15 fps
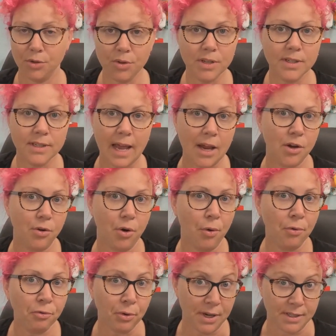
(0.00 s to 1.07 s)
Do this at your
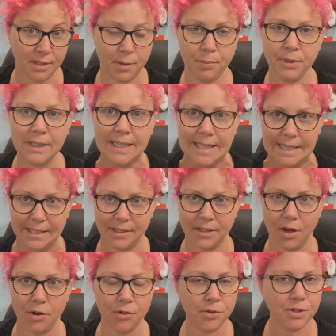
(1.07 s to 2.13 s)
own risk,
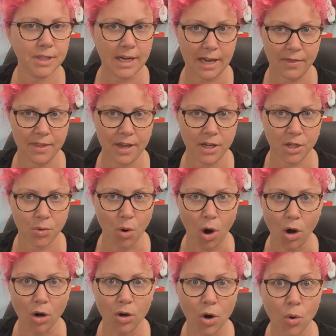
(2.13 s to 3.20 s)
please. Understand that you
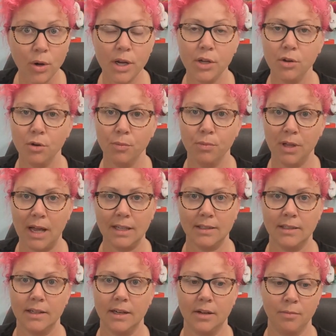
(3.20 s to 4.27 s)
are coating your
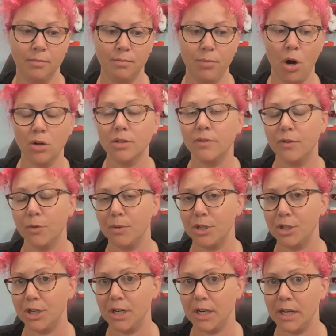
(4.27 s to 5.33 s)
plastic parts of your
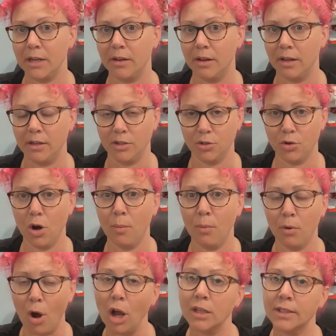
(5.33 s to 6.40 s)
machine in a, in a strong
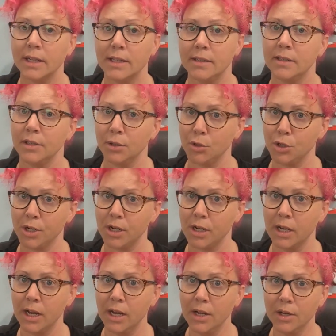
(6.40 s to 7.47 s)
peroxide
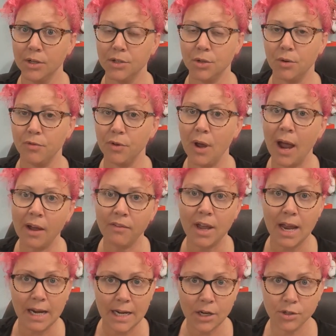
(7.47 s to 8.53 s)
solution. So if you have
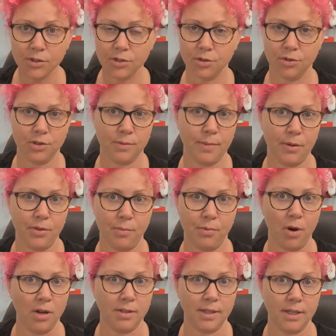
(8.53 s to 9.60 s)
any concerns about the
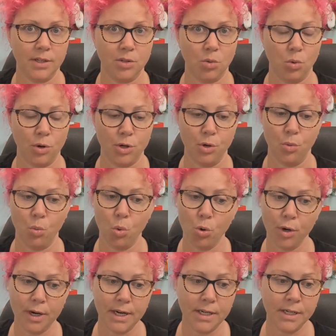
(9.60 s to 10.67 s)
process or you're
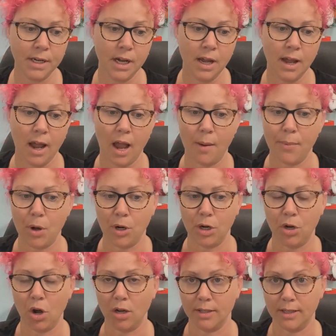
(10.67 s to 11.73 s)
worried about
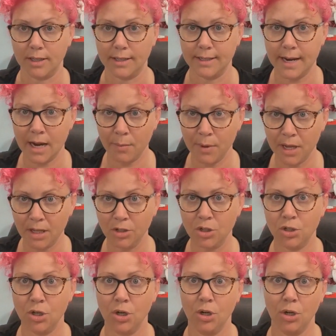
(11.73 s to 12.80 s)
it causing
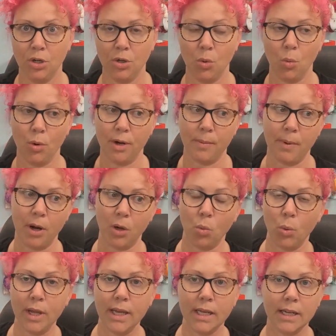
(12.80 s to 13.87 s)
damage, you're worried about
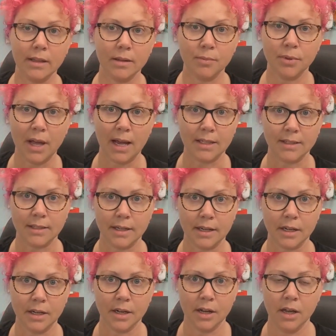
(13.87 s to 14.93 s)
it weakening the
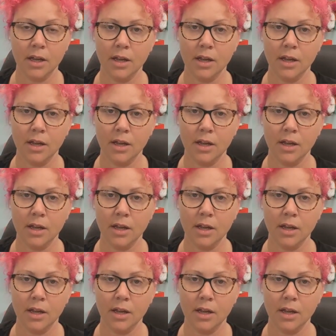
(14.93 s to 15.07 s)
plastic,